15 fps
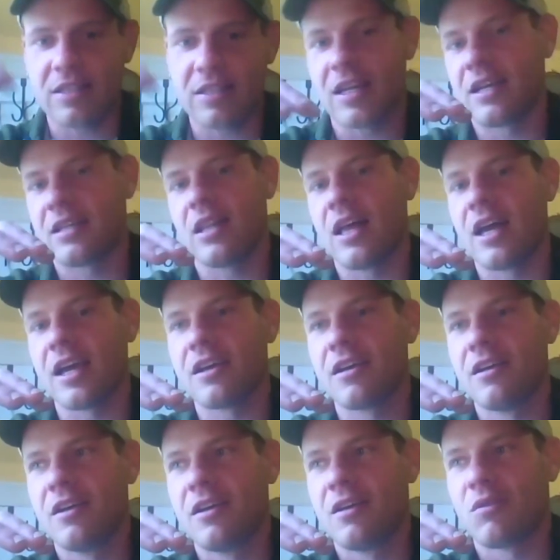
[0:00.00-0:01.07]
and
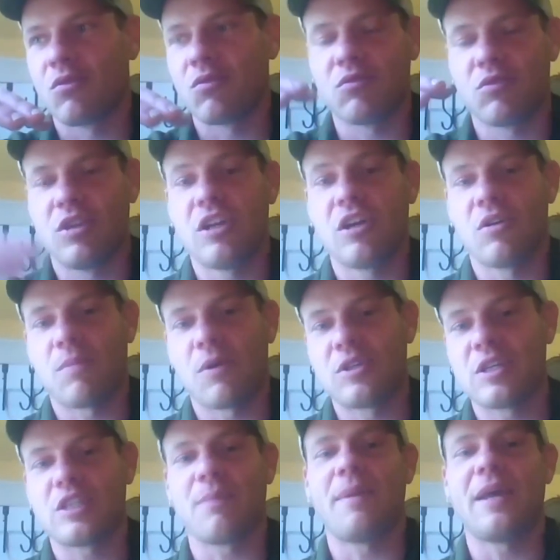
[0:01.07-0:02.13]

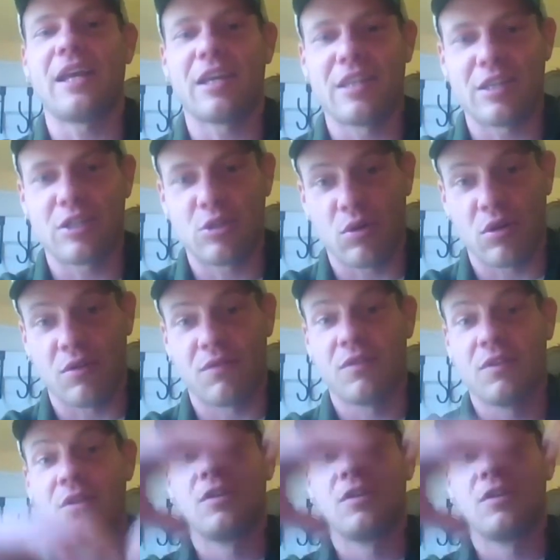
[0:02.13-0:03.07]
participating in this sort of